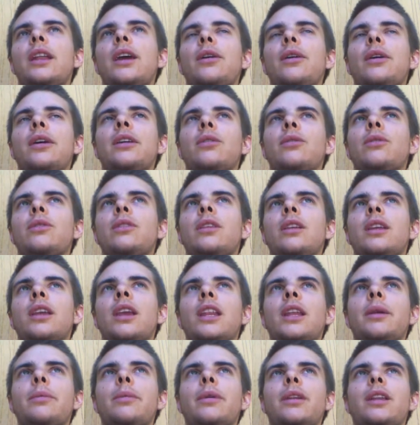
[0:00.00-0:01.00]
Now, I don't think
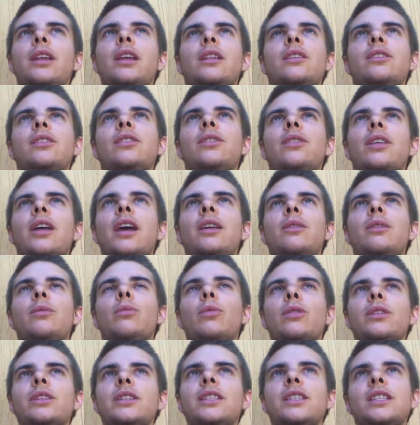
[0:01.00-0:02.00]
anybody can do that
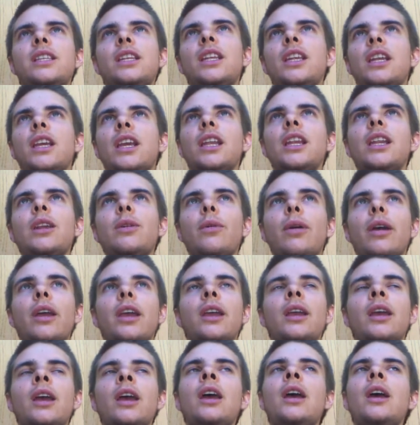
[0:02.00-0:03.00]
in one sitting
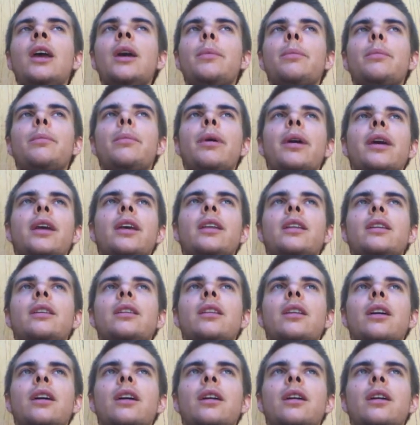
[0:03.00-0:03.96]
anyway, but